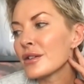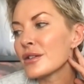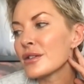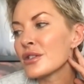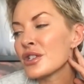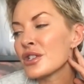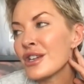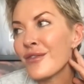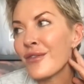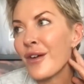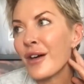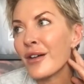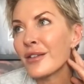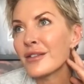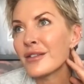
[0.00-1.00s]
she
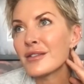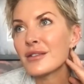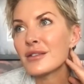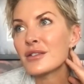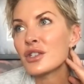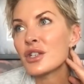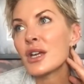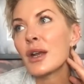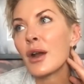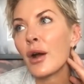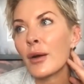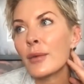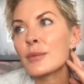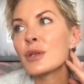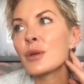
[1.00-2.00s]
felt she had
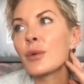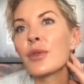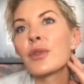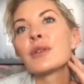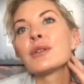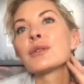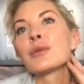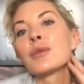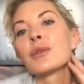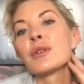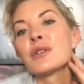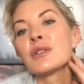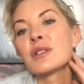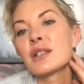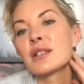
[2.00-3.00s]
armed you with the tools